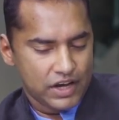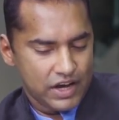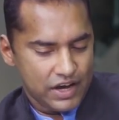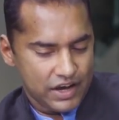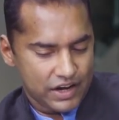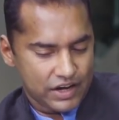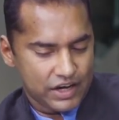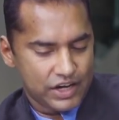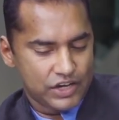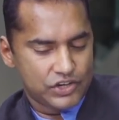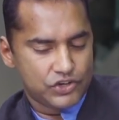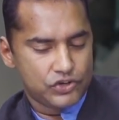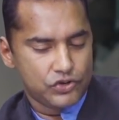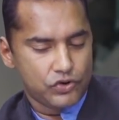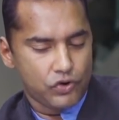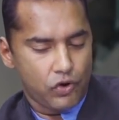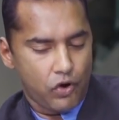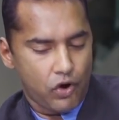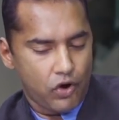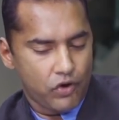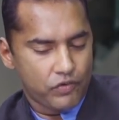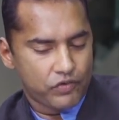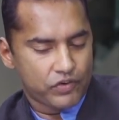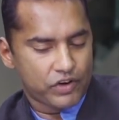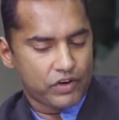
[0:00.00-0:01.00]
ratio
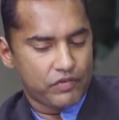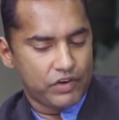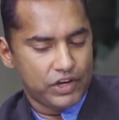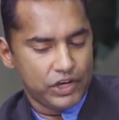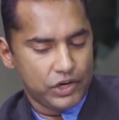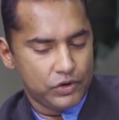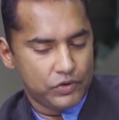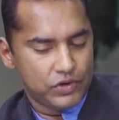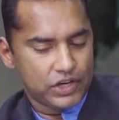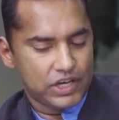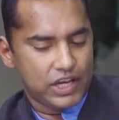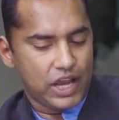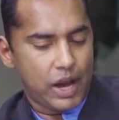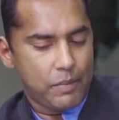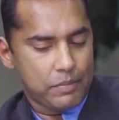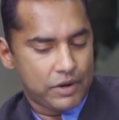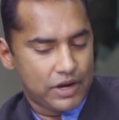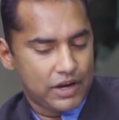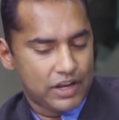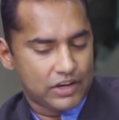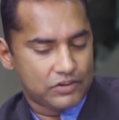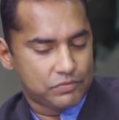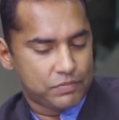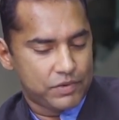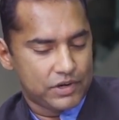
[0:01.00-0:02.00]
of revenue to
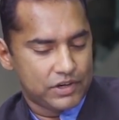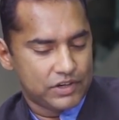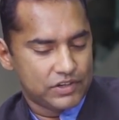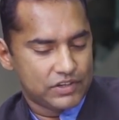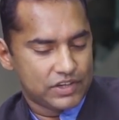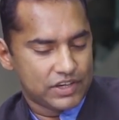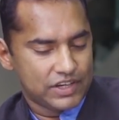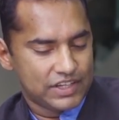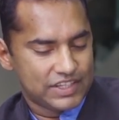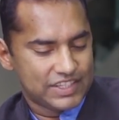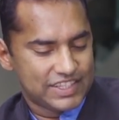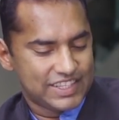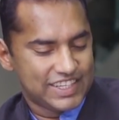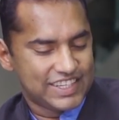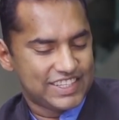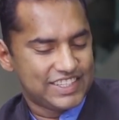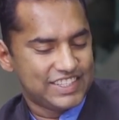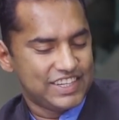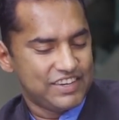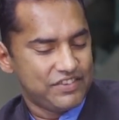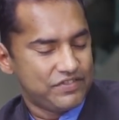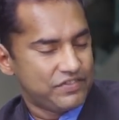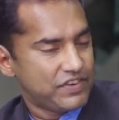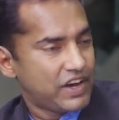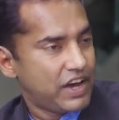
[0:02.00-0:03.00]
capital expenditure is
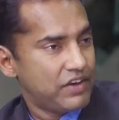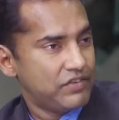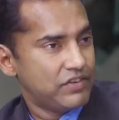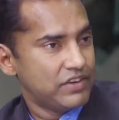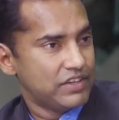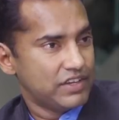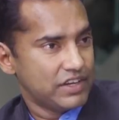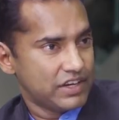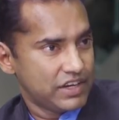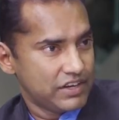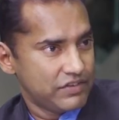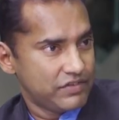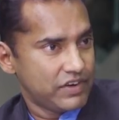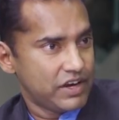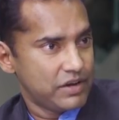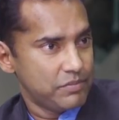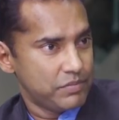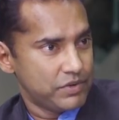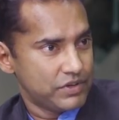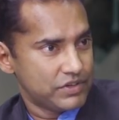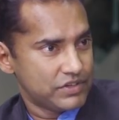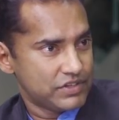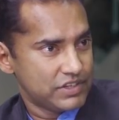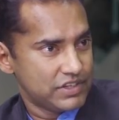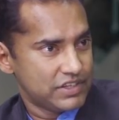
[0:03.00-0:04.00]
65% to
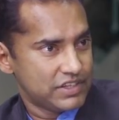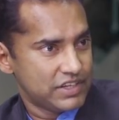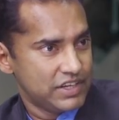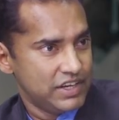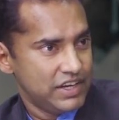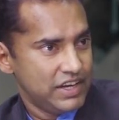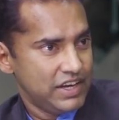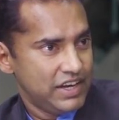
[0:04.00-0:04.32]
35%.